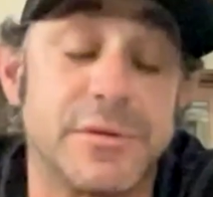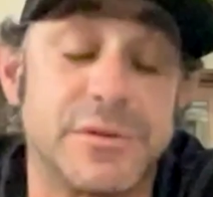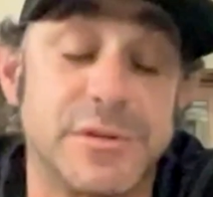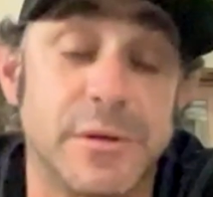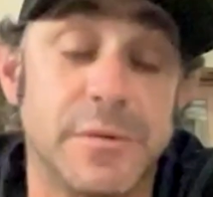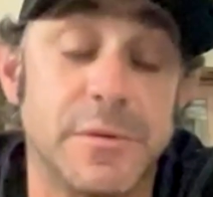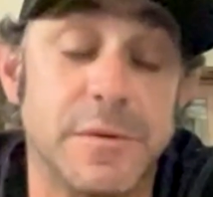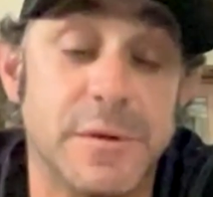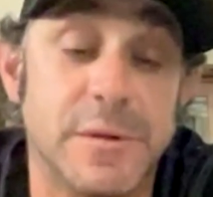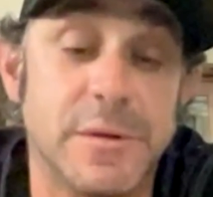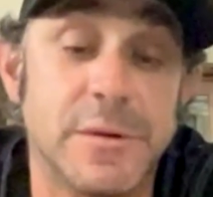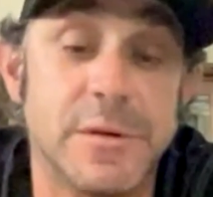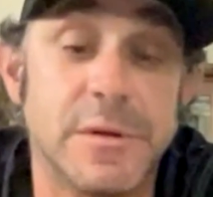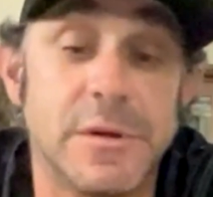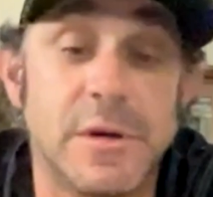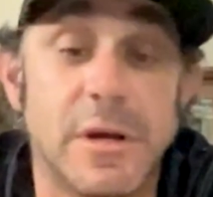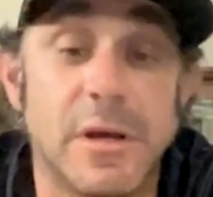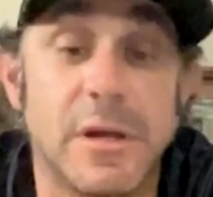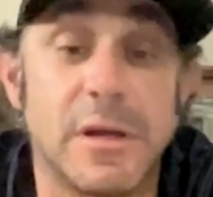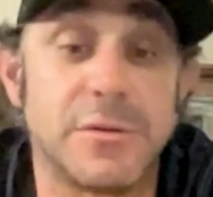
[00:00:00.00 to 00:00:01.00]
So
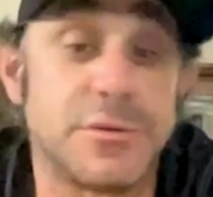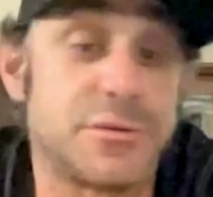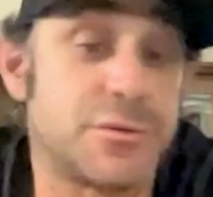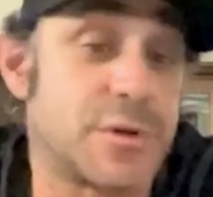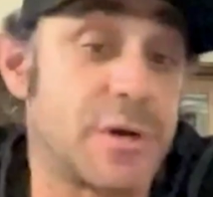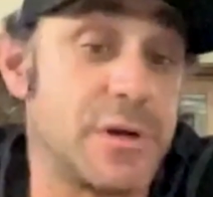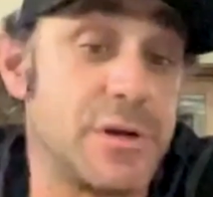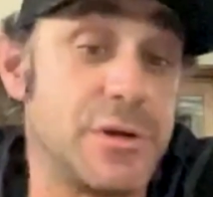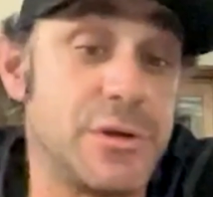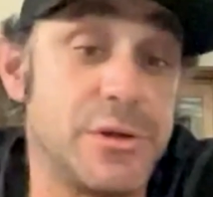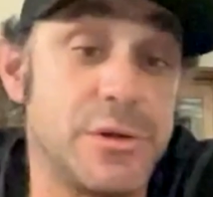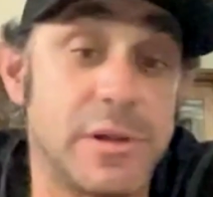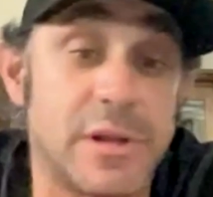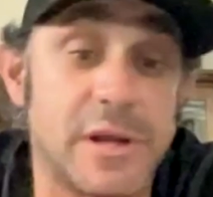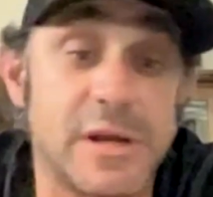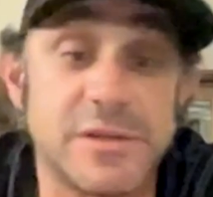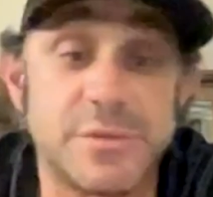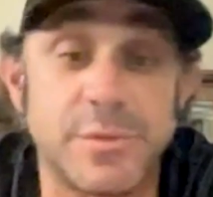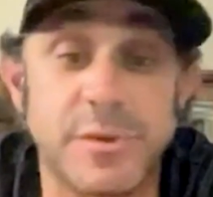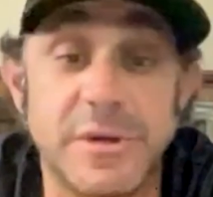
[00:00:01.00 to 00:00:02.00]
just trying to
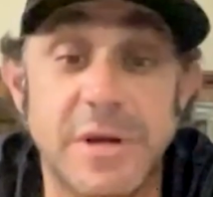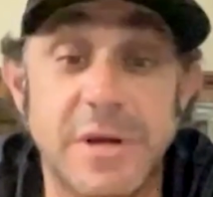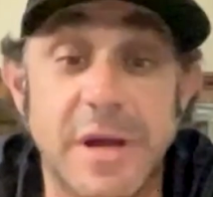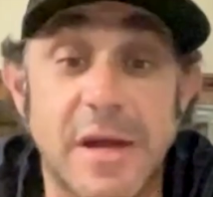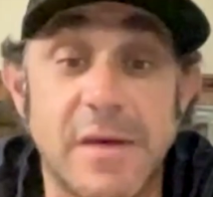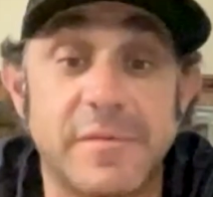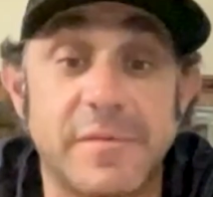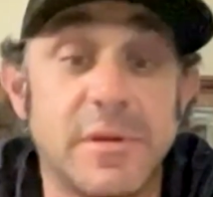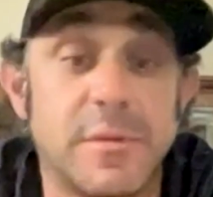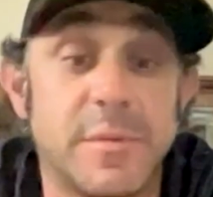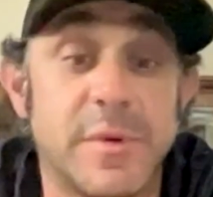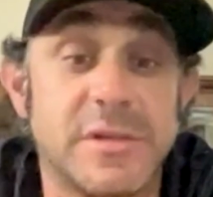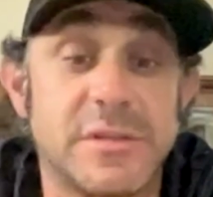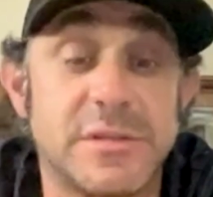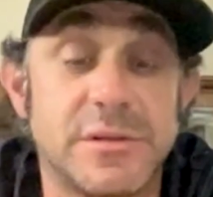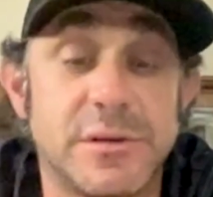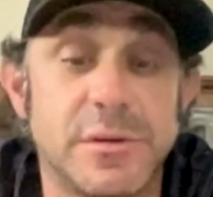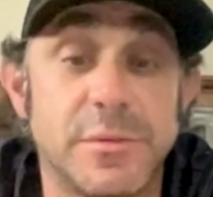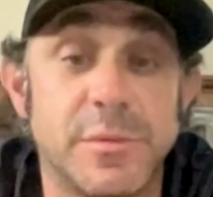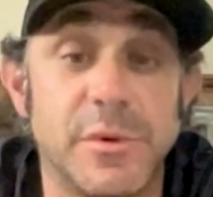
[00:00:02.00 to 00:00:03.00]
utilize what you have to the
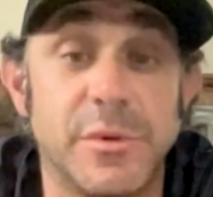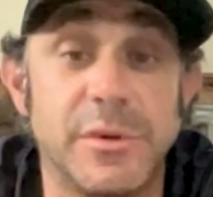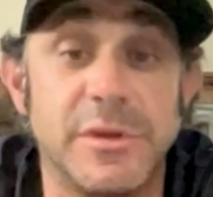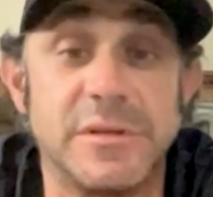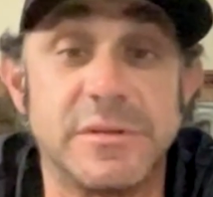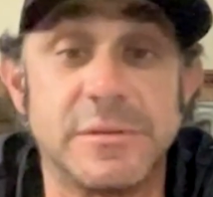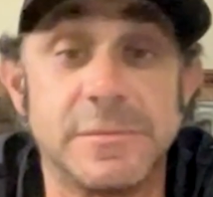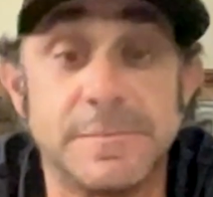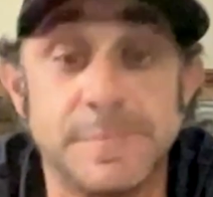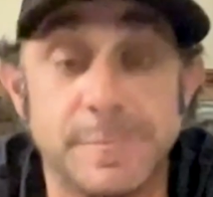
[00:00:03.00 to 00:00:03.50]
best of your abilities.